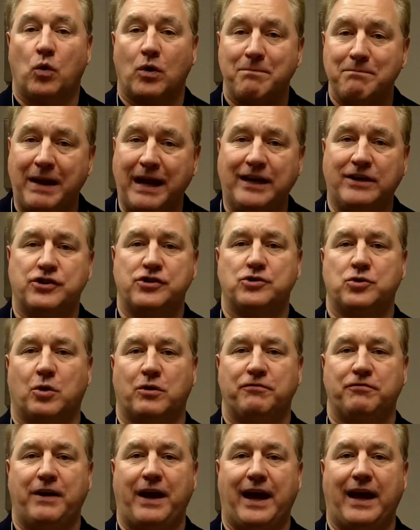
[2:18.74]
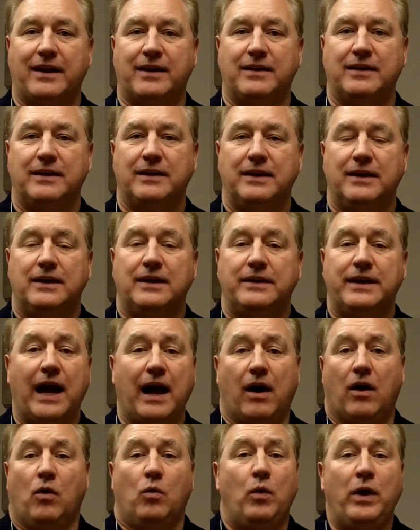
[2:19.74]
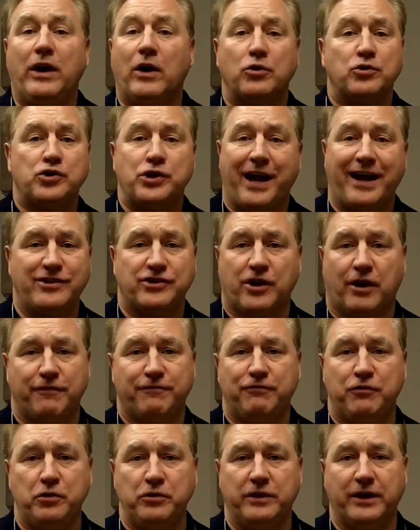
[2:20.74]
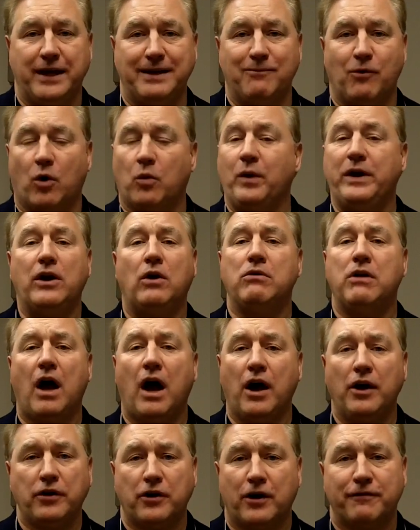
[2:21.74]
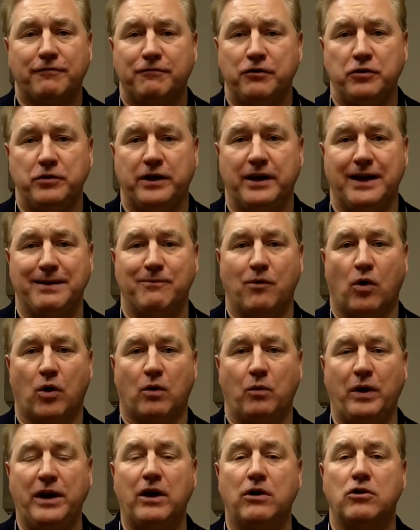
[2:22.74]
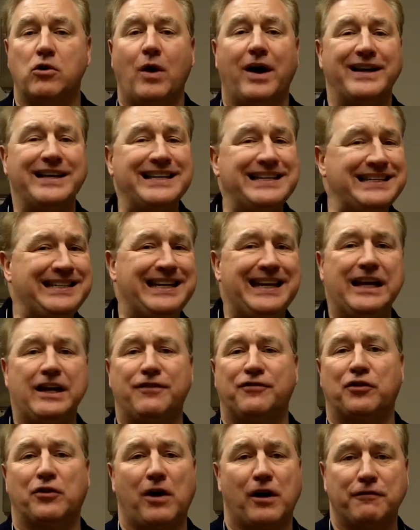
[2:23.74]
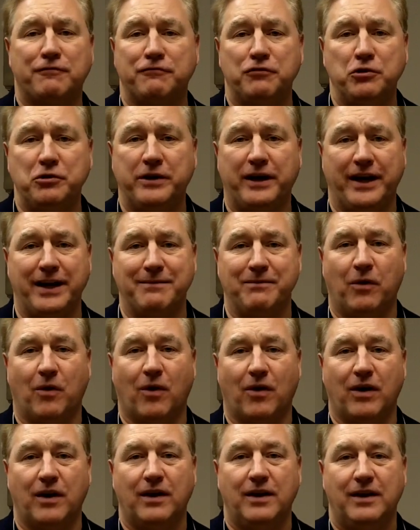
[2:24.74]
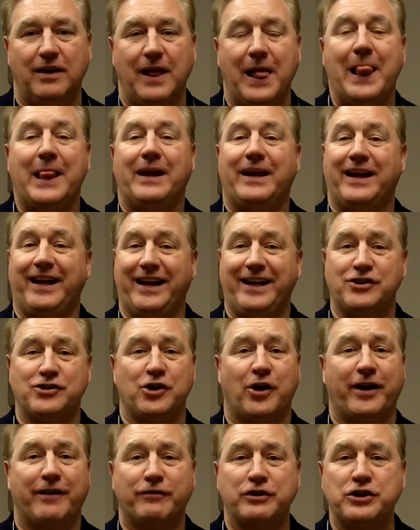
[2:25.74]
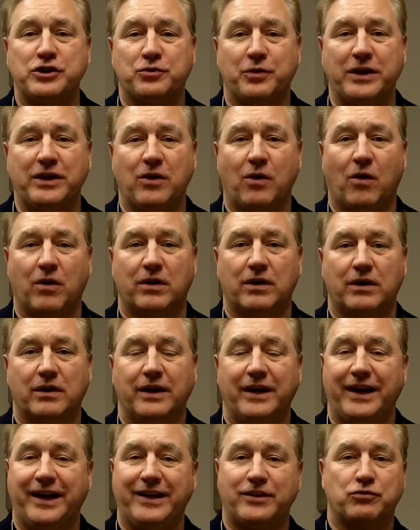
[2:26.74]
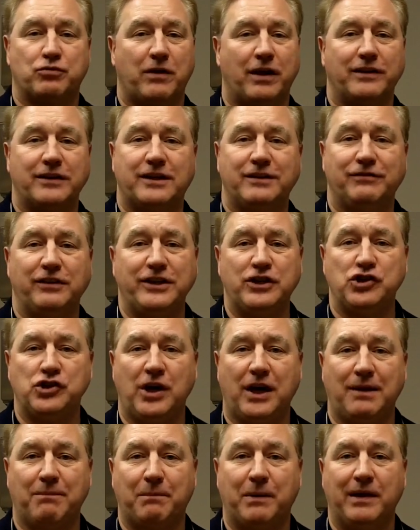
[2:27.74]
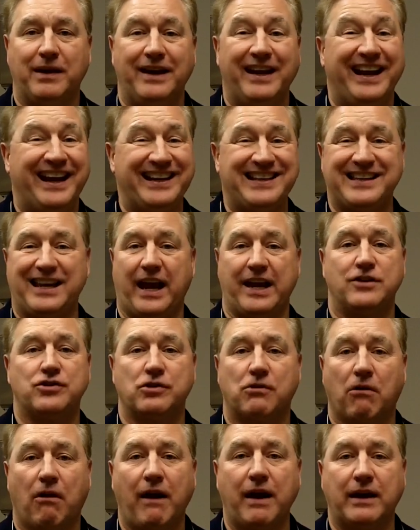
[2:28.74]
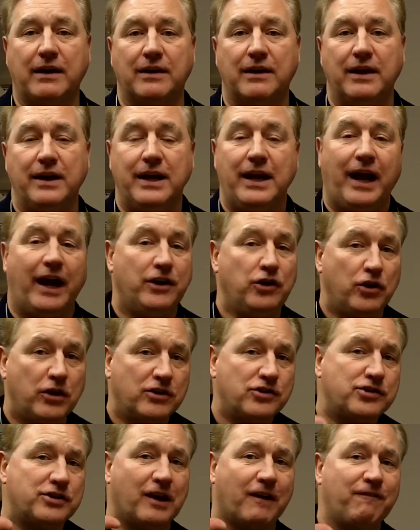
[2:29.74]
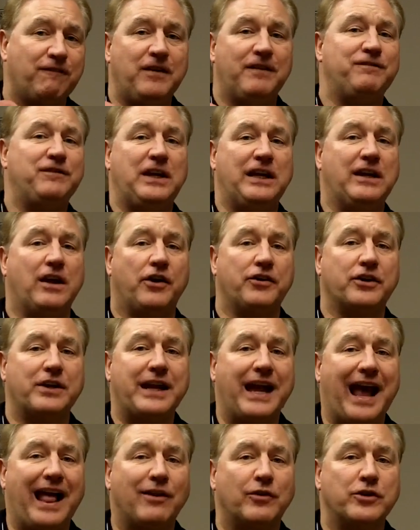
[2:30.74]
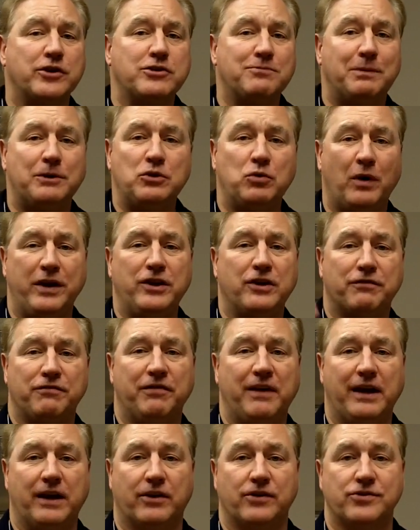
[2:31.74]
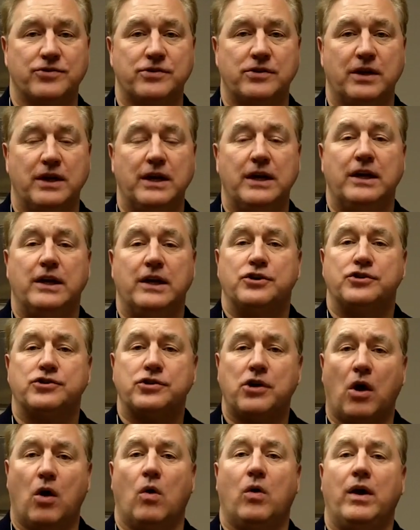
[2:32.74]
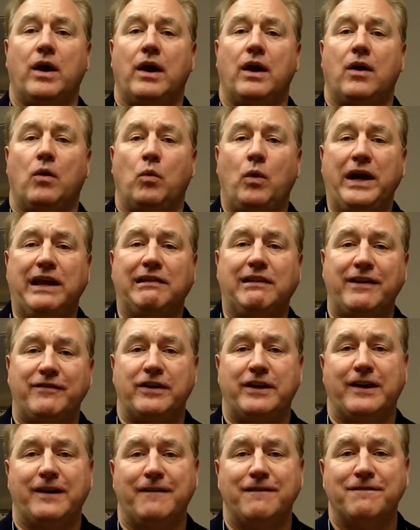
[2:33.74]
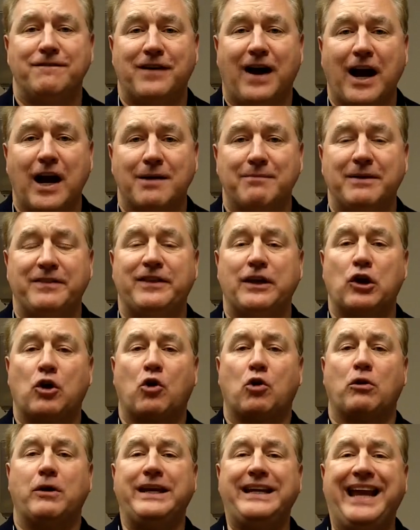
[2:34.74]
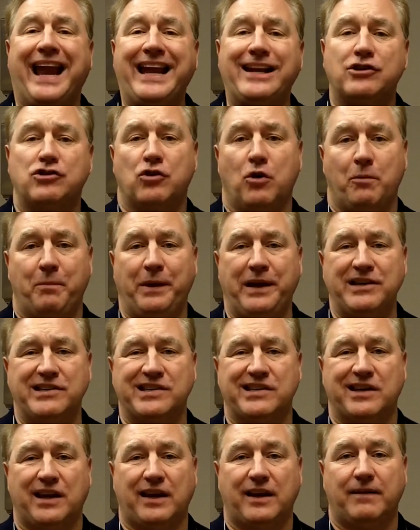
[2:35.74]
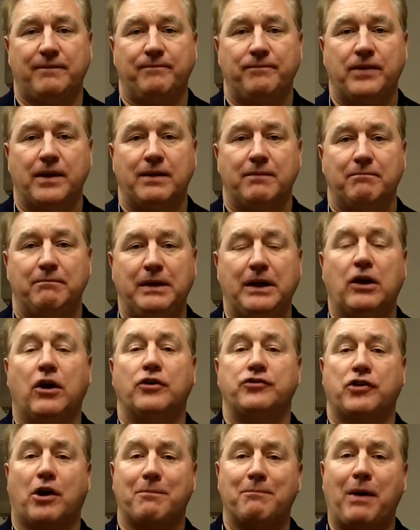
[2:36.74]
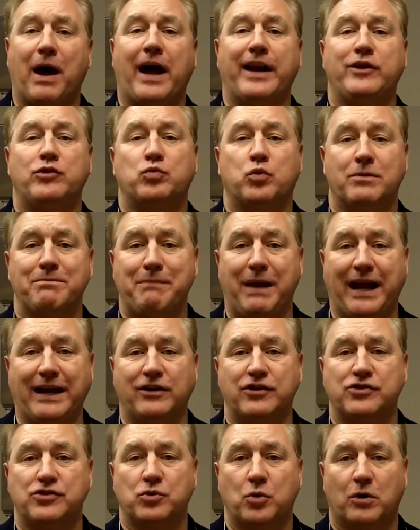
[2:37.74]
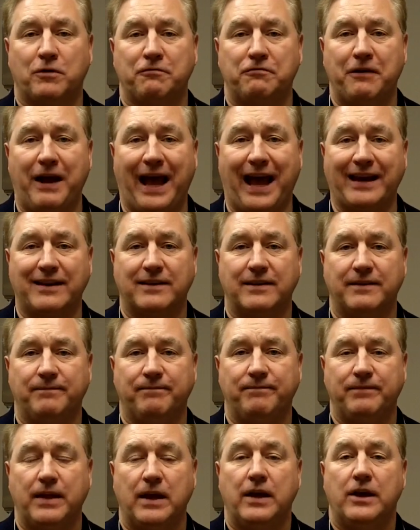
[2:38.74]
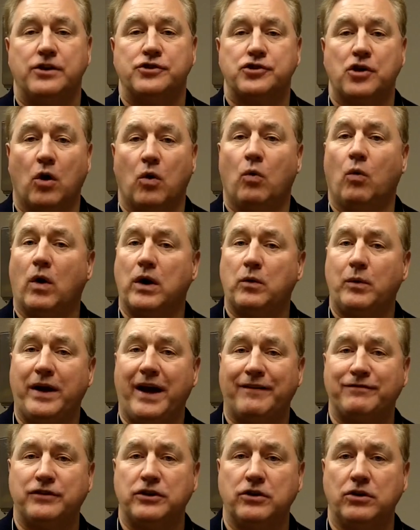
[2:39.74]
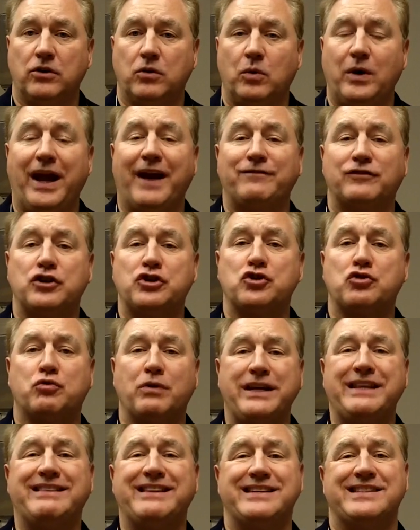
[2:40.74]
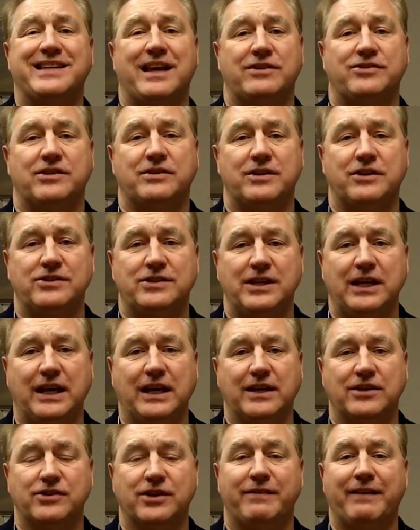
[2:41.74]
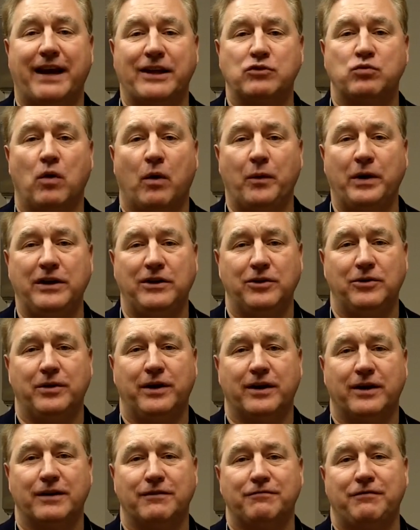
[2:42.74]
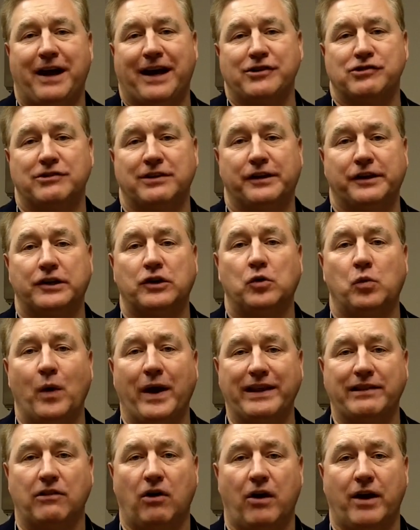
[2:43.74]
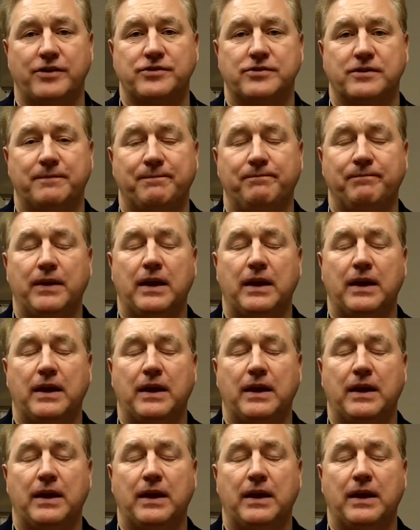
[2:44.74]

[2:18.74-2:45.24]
We're made to store fat. Now, we don't chase our food anymore. We don't hunt our food anymore. We don't go out and dig for our food anymore. It's on every street corner. It's relatively cheap. It tastes great. And you can stick 1,500 calories between your fingers. So, we live in an environment that creates obesity because our bodies were made to store fat. So, what do we have to do? We have to treat this as a disease, and that's what we do here at Fast Clinical Weight Loss.